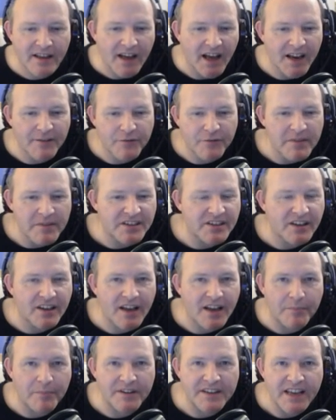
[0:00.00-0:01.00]
And if you're missing a
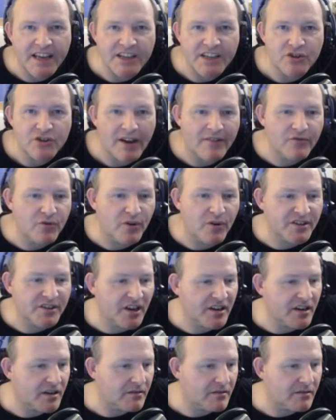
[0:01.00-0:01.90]
couple of days and you haven't quite done